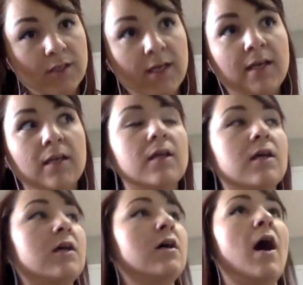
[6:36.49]
And
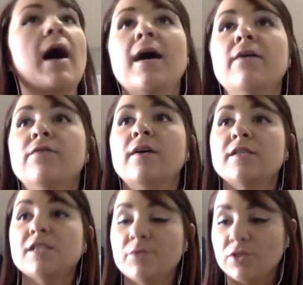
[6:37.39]
I have
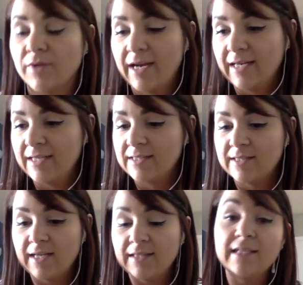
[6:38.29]
customers writing in
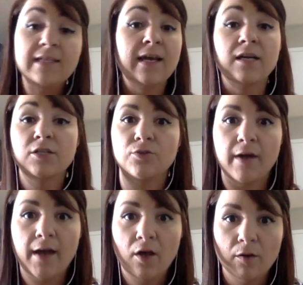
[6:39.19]
saying they need extra
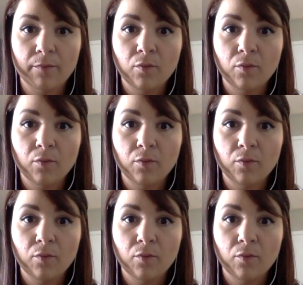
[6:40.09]
help.